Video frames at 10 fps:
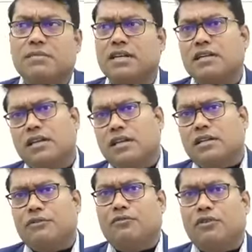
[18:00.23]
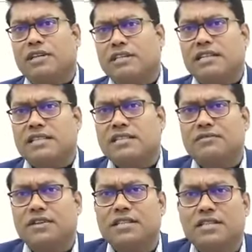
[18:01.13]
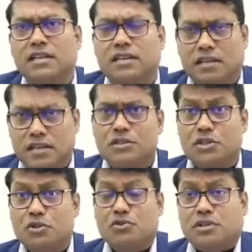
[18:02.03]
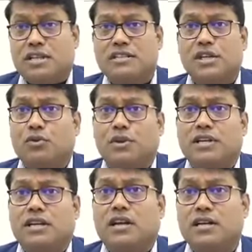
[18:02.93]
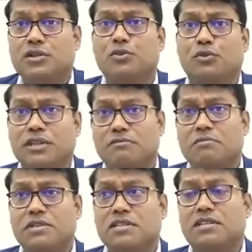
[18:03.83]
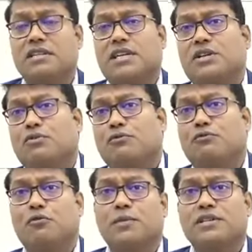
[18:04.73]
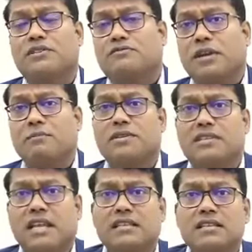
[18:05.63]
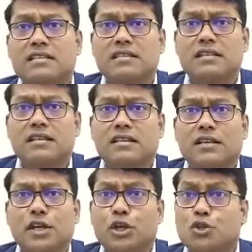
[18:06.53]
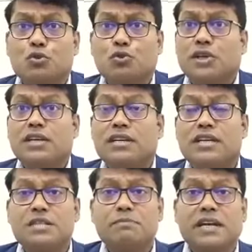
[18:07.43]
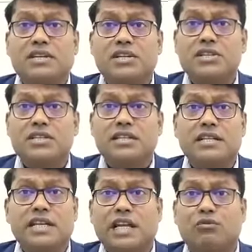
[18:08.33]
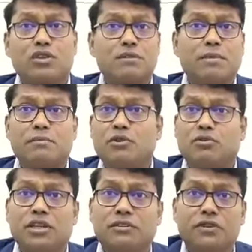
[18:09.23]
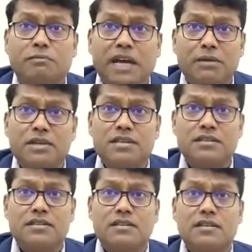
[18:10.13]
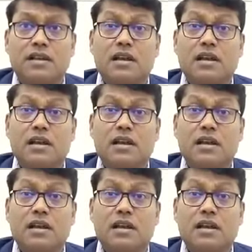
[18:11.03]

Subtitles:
but the foreign international institution, they are saying, no, India can't grow 7%, India can grow 4%, 5% like this. So their expectation and calculation may be on the different parameters.